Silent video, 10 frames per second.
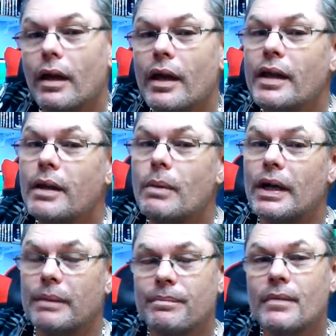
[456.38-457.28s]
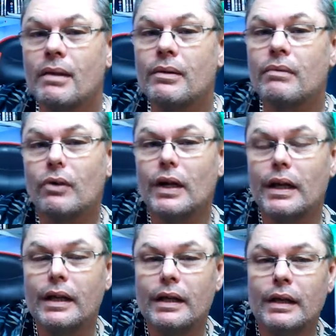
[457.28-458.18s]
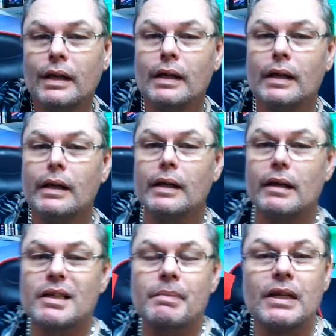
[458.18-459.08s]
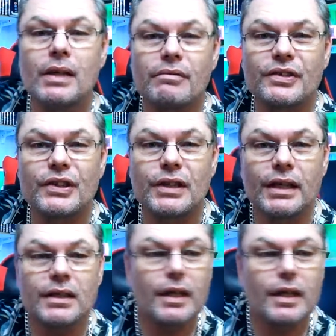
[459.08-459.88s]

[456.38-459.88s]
Anyway, right, that's me done for today.